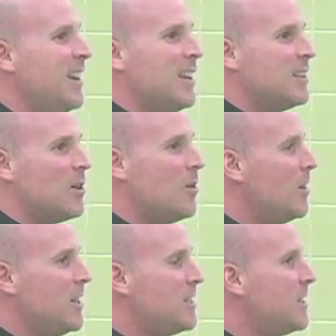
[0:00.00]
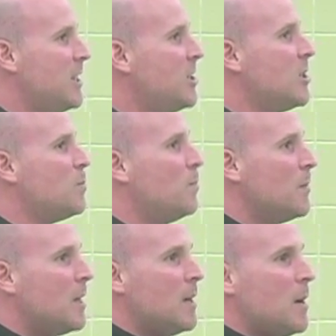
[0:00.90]
So it just
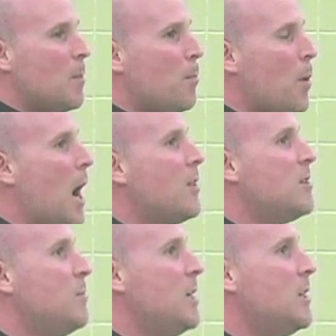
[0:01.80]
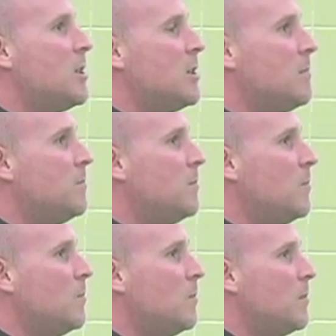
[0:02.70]
bothers me
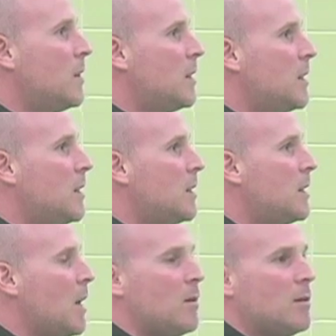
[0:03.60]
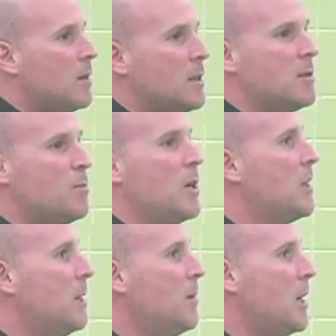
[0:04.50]
that this is being
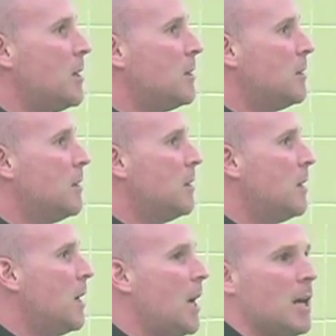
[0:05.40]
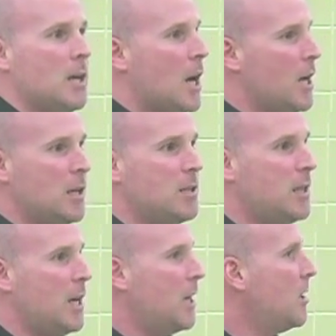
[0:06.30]
eliminated. And I
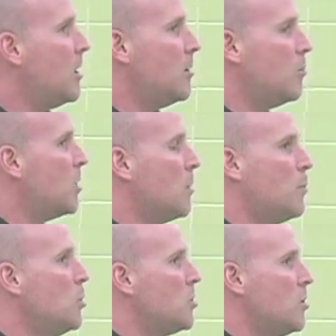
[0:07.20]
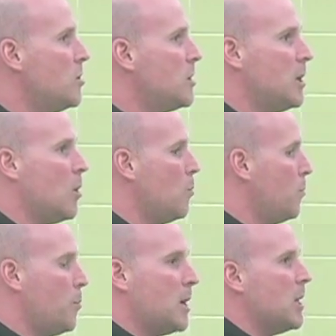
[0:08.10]
understand with the boosters,
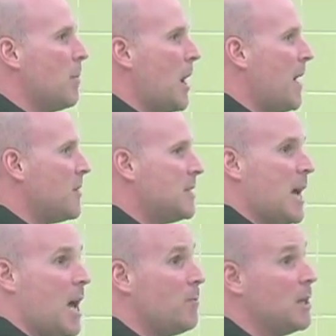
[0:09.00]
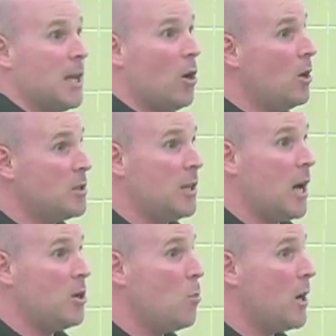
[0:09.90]
picking up half the tab, and then all of a sudden now
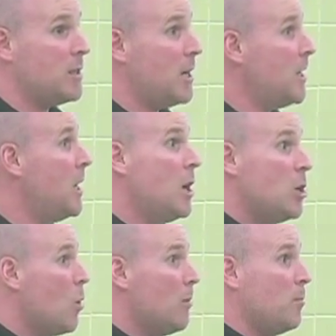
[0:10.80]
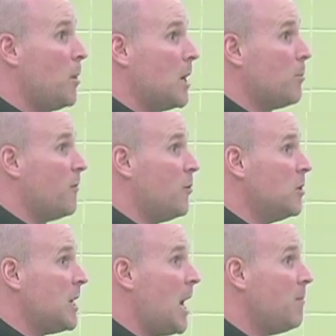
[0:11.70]
you want to say you want them to pick up the full
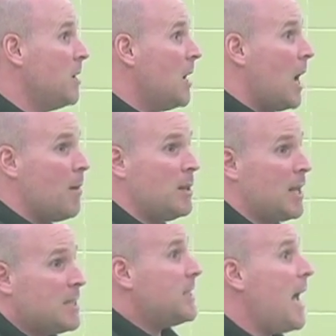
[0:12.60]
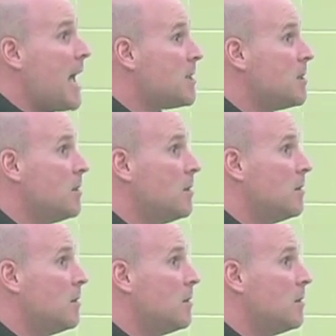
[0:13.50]
tab. I mean, that's a tax